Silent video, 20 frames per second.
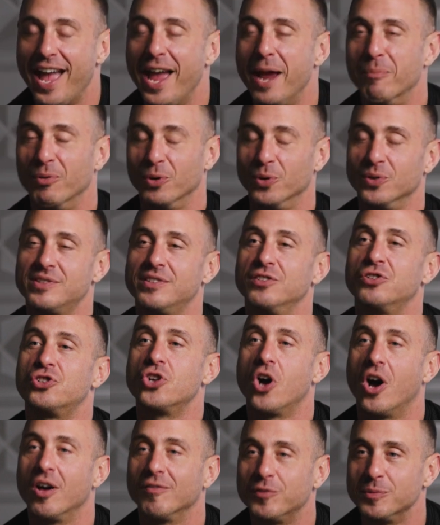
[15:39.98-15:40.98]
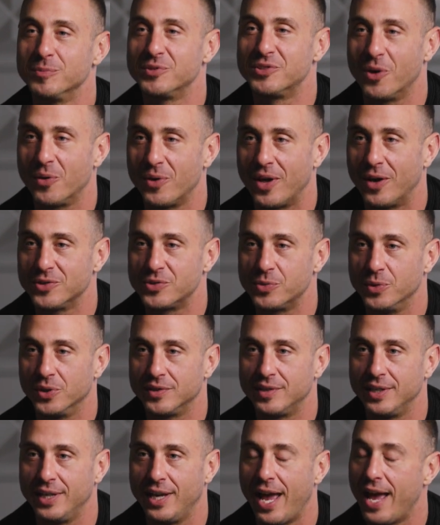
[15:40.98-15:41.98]
Hey Bruce, it's Sean from Stonehaus
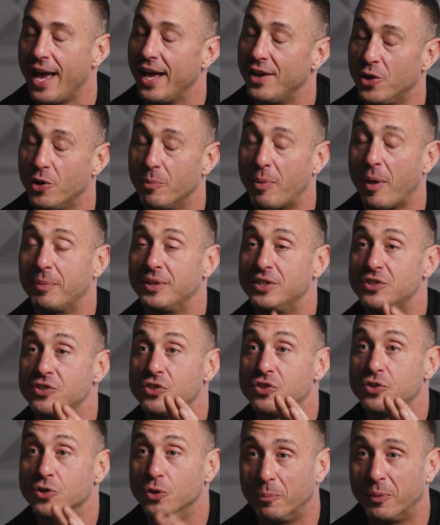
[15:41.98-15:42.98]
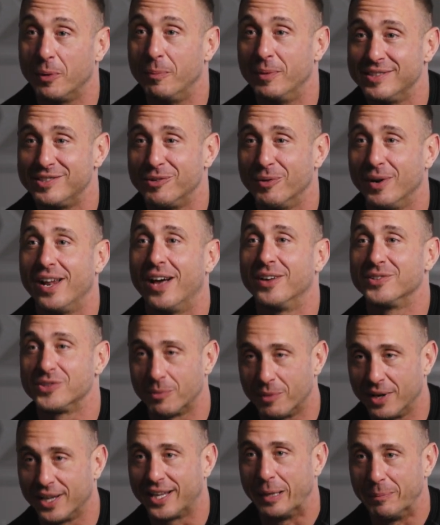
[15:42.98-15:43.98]
Realty. Hey, I know you're probably super busy right now, so
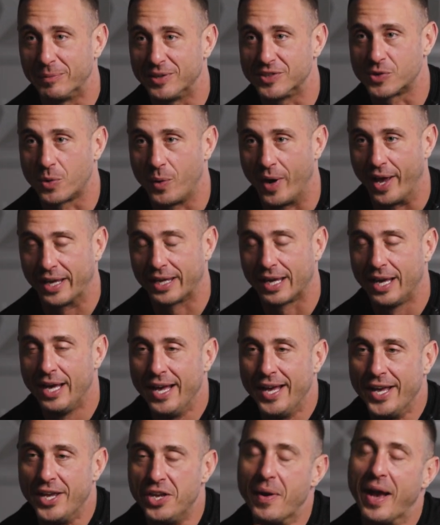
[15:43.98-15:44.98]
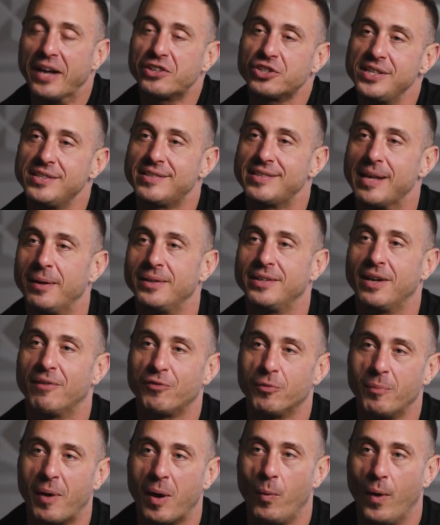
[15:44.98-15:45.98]
I'm gonna keep this quick. You actually signed
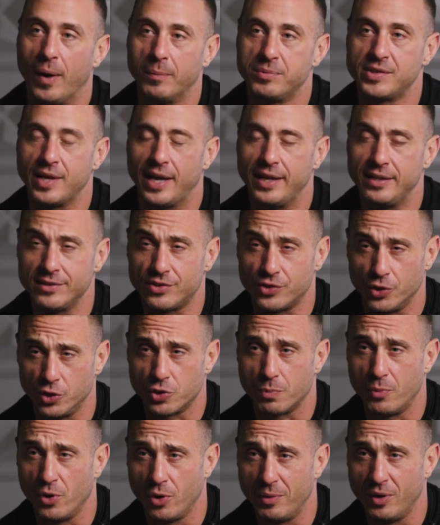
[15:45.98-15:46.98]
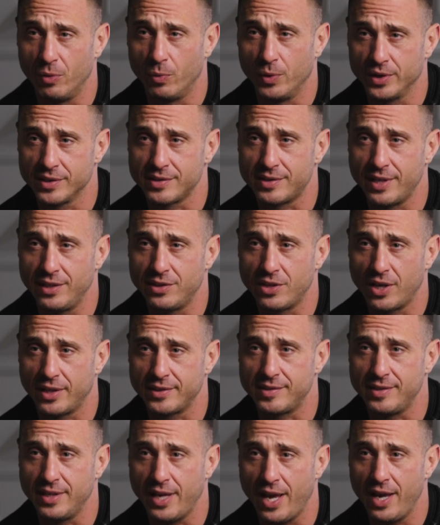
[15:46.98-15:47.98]
up for my website,
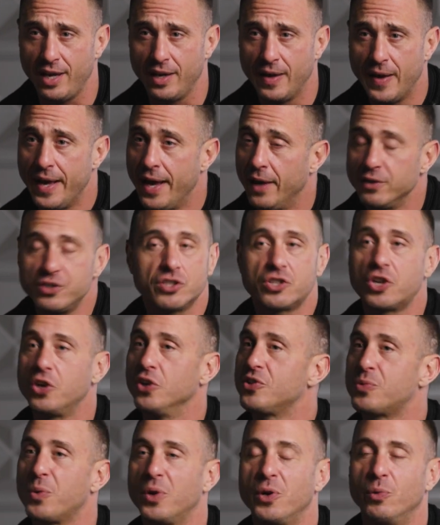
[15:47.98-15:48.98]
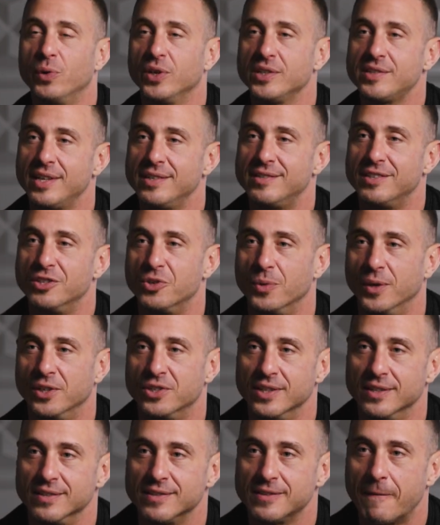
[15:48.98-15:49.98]
searchburnabyrealestate.ca. I'm just curious what your real estate
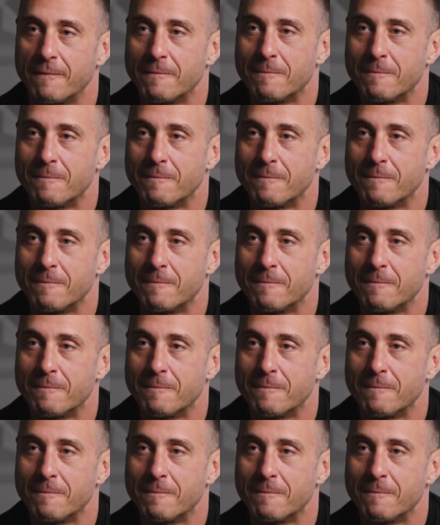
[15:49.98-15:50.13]
situation is.